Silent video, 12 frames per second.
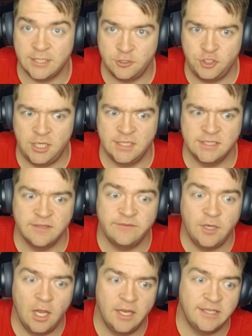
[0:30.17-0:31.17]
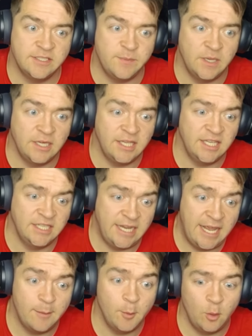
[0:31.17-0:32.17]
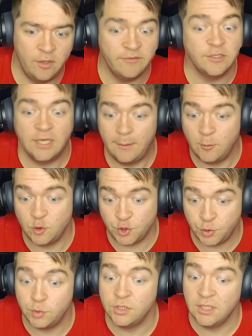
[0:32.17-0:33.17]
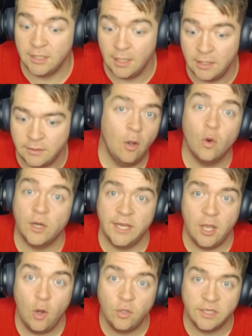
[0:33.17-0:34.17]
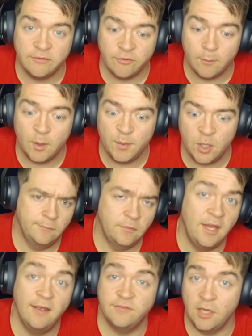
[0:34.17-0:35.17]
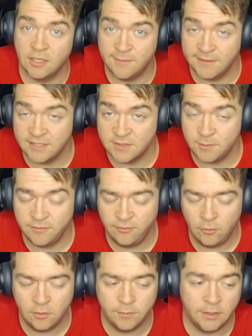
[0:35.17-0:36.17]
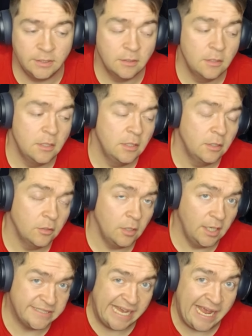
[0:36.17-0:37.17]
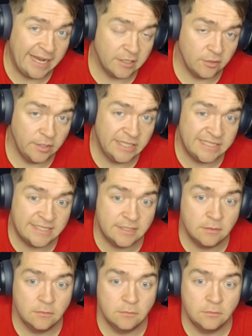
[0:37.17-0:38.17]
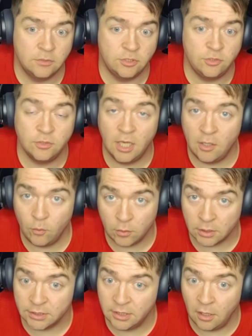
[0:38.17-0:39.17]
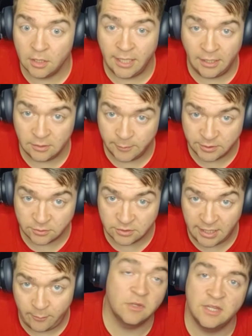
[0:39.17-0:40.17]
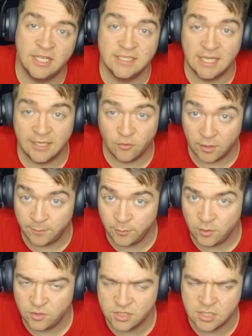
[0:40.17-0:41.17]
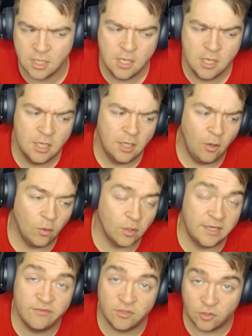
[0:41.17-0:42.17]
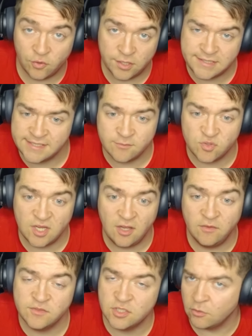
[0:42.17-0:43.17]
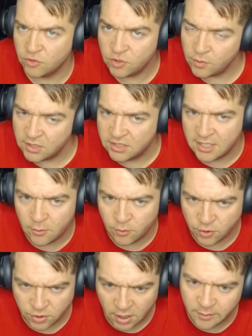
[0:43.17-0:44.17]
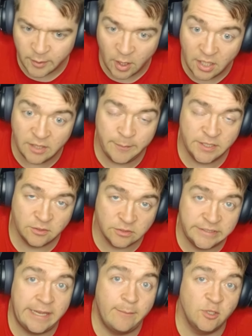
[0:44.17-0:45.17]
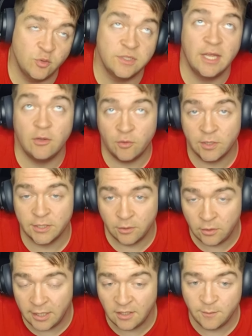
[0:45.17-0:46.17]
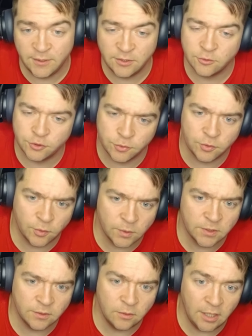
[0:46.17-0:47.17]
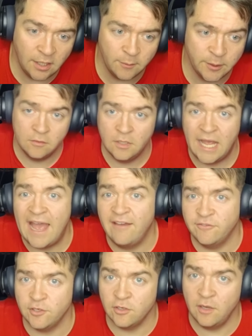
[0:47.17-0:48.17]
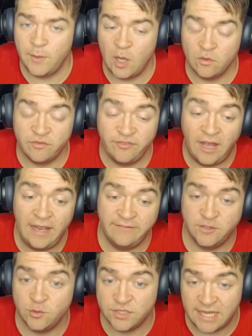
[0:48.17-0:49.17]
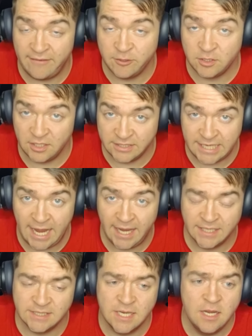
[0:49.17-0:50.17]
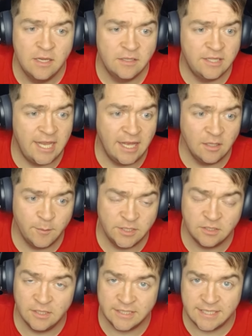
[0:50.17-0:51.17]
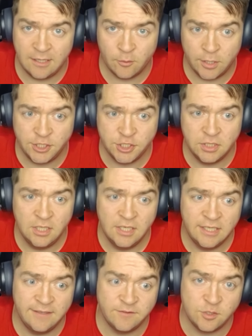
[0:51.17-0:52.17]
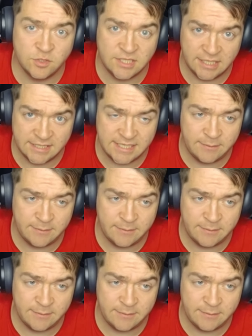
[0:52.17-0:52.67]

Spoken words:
chance of not expending an ammo every time you shoot a gun, or a coating from a bow. Now, I've talked about this before, but attack crits do not work on elemental damage. Things like crit boost, or even crits themselves, don't do anything when you're talking about elemental damage without critical element or true critical element. After about 5 to 7 attacks, the elemental acceleration gives you 60